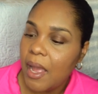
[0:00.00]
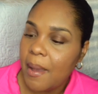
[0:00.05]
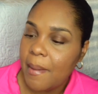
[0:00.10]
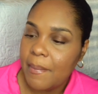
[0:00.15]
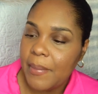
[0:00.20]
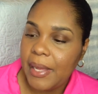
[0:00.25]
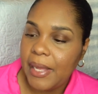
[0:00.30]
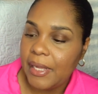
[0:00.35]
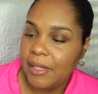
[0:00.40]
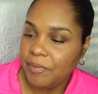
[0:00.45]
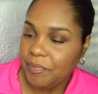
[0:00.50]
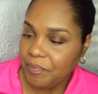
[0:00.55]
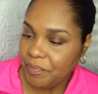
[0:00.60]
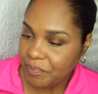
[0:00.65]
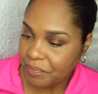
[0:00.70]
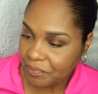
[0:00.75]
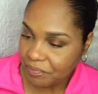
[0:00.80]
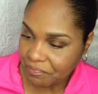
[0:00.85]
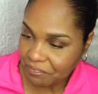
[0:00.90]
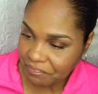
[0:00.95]
But
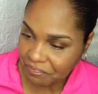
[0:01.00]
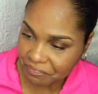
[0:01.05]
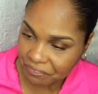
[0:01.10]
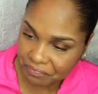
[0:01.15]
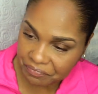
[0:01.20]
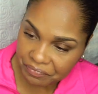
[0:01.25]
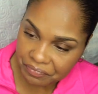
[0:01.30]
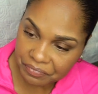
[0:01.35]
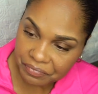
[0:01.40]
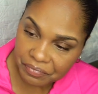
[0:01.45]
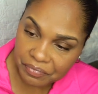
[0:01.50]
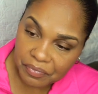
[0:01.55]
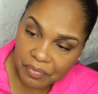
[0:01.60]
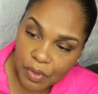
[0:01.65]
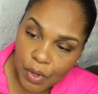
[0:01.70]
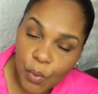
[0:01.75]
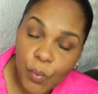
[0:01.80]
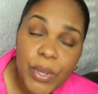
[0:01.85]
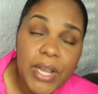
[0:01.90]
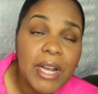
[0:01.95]

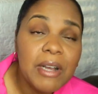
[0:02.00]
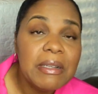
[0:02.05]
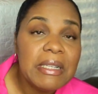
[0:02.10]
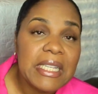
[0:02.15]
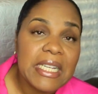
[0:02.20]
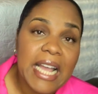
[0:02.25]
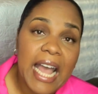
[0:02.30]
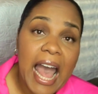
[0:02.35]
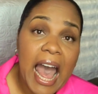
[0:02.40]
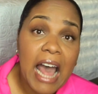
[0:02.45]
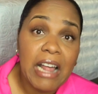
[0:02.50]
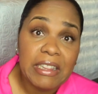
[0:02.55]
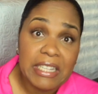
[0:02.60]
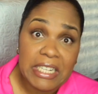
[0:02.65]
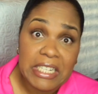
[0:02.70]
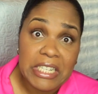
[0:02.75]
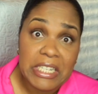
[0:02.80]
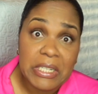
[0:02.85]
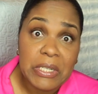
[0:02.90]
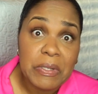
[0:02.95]
we gonna see how
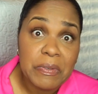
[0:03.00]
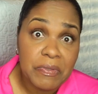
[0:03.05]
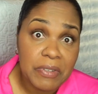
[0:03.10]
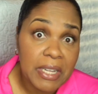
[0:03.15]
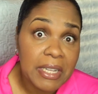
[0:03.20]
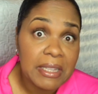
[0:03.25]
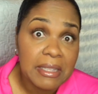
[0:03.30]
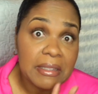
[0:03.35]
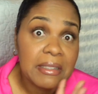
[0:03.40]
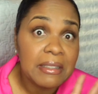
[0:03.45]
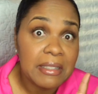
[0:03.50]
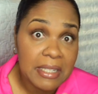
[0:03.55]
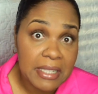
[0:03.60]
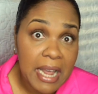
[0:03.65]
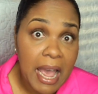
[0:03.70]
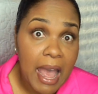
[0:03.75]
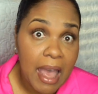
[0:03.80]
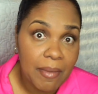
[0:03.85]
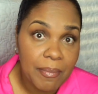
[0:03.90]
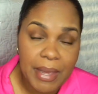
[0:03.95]
this do for the
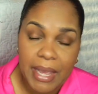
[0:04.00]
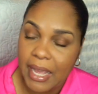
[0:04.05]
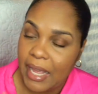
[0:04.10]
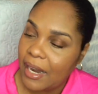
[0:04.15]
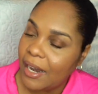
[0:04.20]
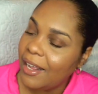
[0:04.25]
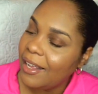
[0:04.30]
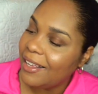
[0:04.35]
time being.